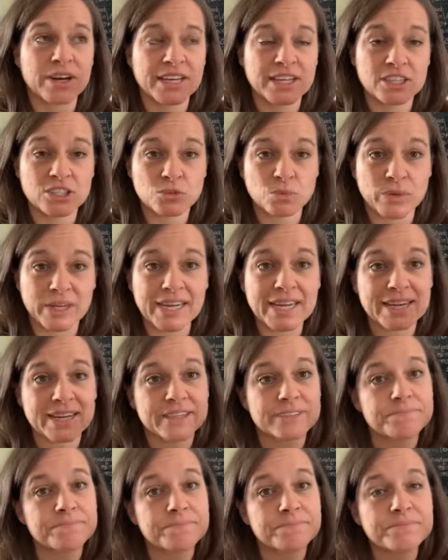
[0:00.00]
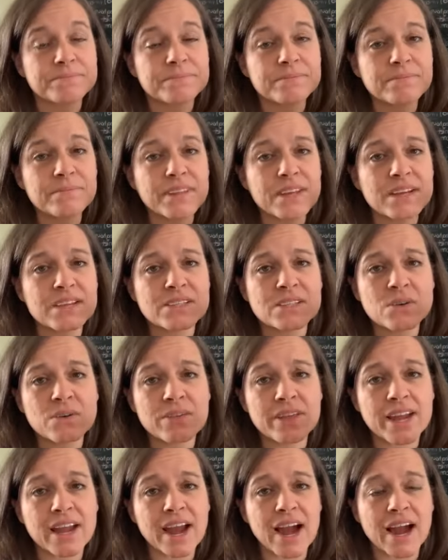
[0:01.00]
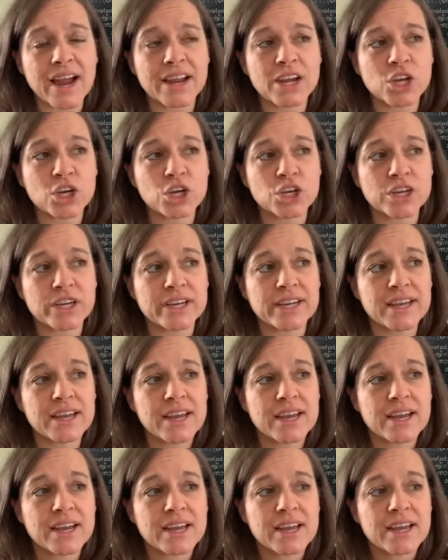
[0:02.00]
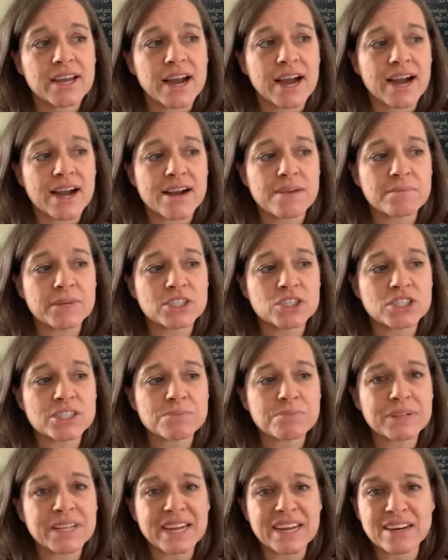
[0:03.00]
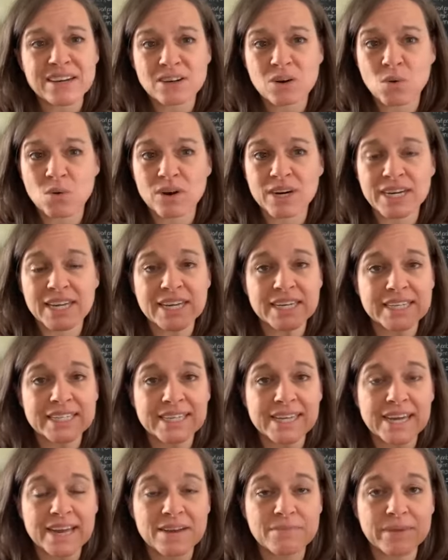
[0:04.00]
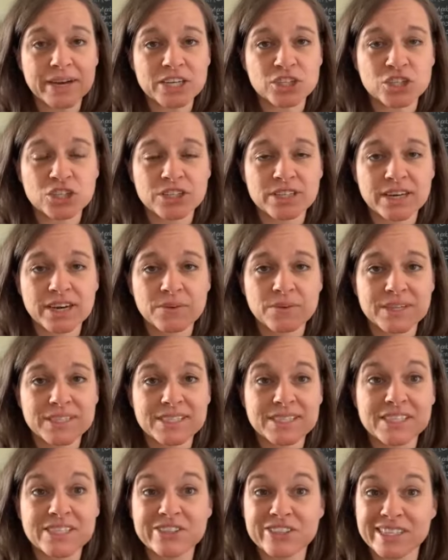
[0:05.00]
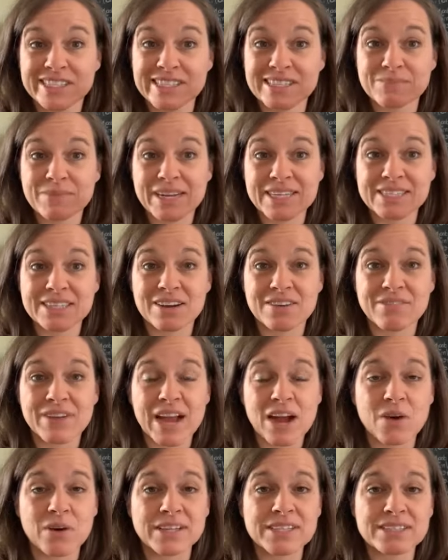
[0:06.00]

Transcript: or each week so that I could um, just plan accordingly and make sure that I wasn't stressing myself out.